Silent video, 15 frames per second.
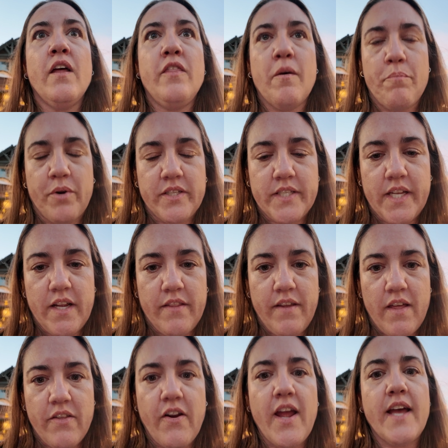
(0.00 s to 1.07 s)
The brisket, on the
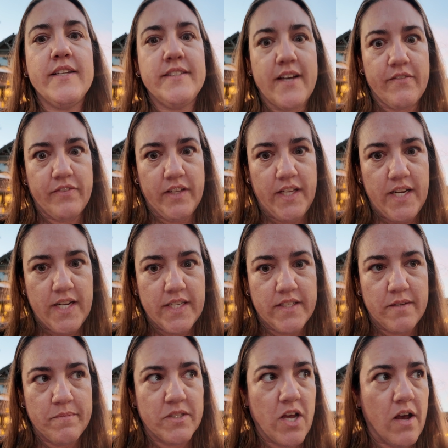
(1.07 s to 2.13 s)
other hand, definitely needed
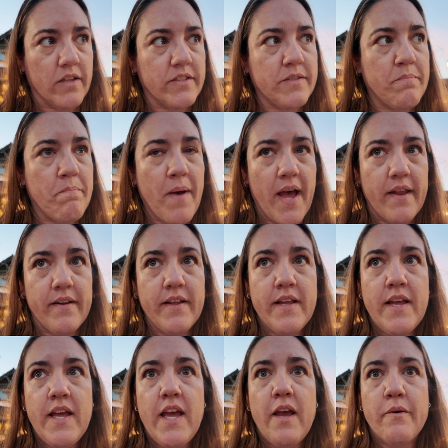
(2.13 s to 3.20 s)
some sauce, but
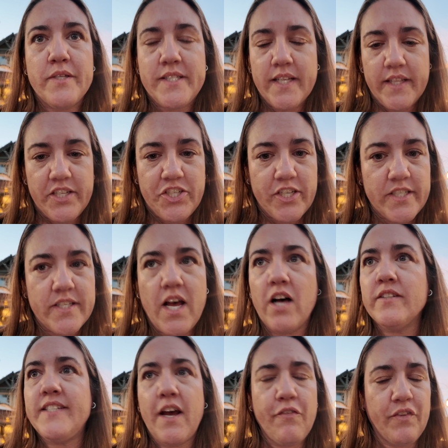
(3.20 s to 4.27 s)
it was delicious.
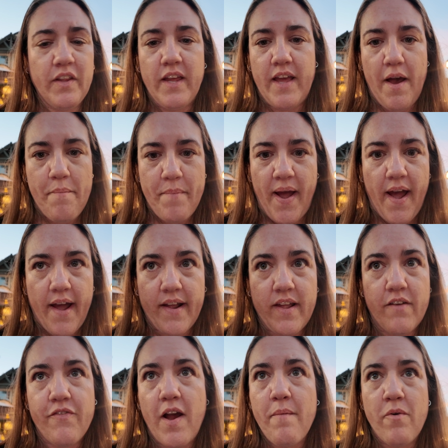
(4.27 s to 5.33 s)
I'll definitely come back.
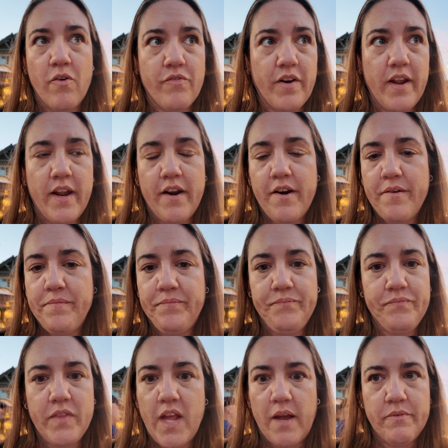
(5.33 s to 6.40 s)
If I'm over here,
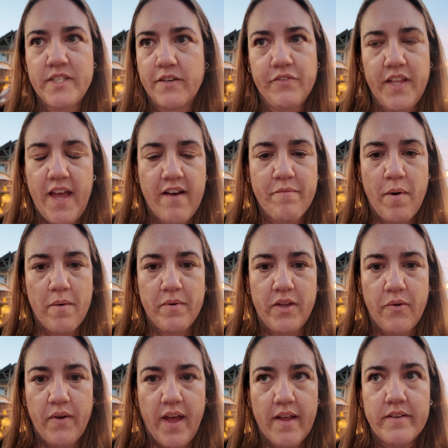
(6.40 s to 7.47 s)
I would definitely have
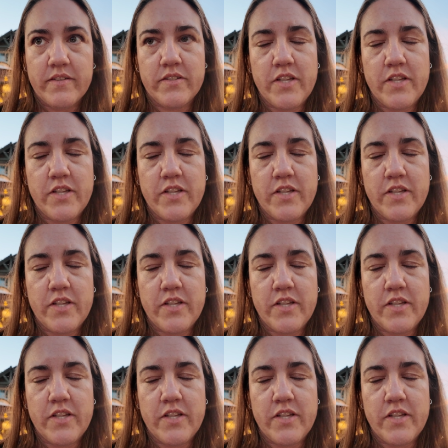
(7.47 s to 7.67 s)
barbecue again.